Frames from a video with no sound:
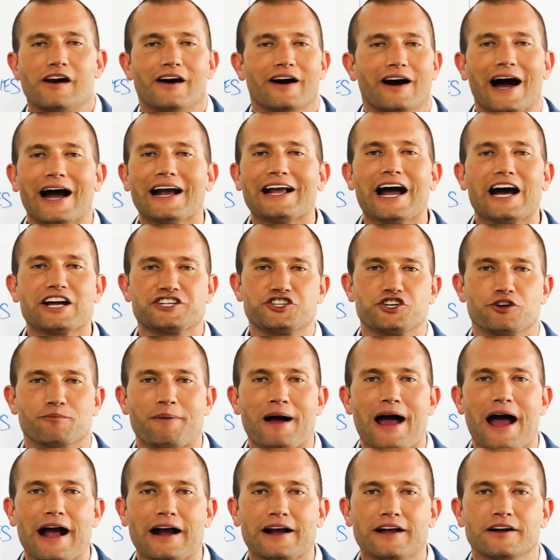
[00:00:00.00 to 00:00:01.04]
I got your
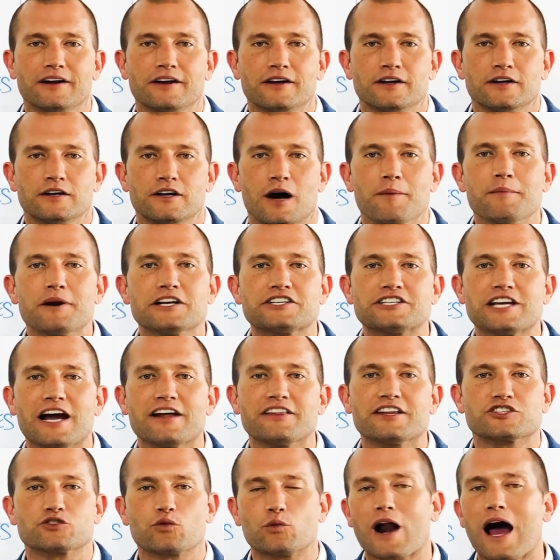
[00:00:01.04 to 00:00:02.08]
back. I'm going to tell you
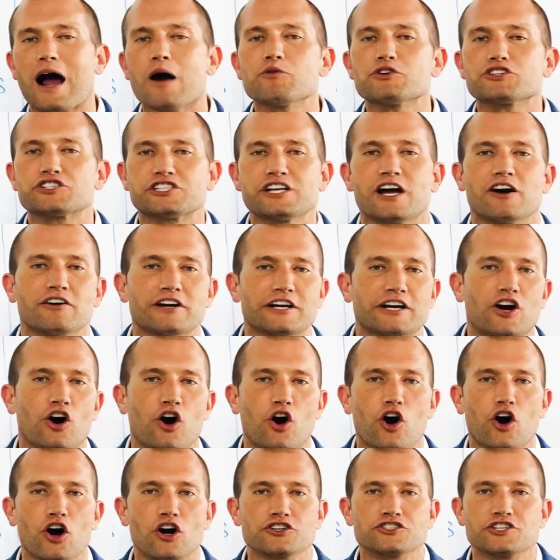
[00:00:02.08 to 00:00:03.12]
this when I was selling
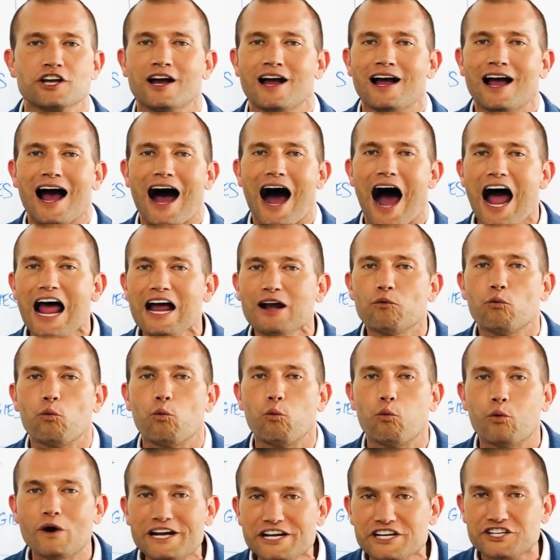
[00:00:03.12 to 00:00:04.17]
cars, I
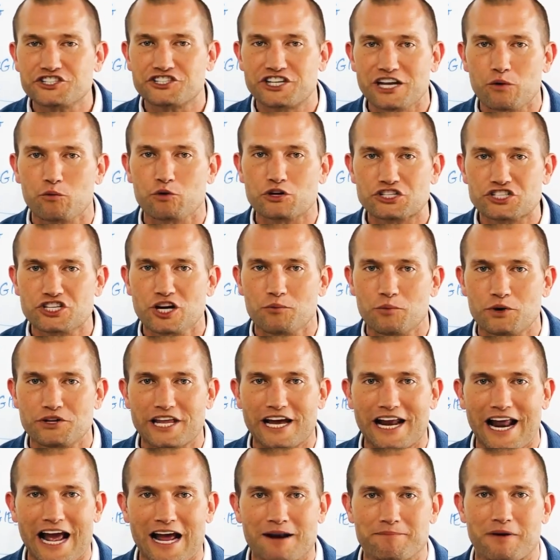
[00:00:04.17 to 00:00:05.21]
wish there was someone
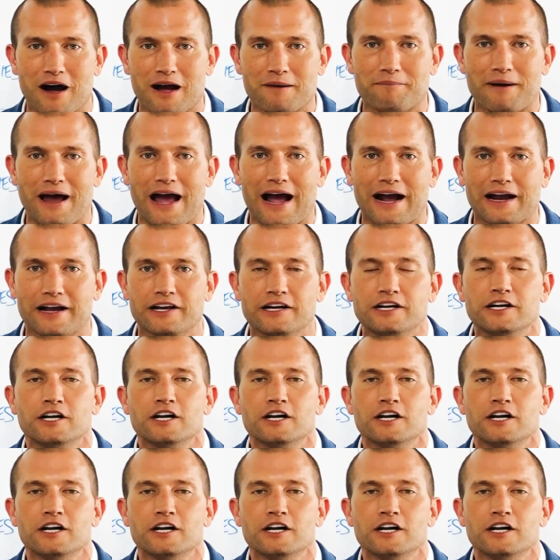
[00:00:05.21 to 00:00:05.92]
that had my back.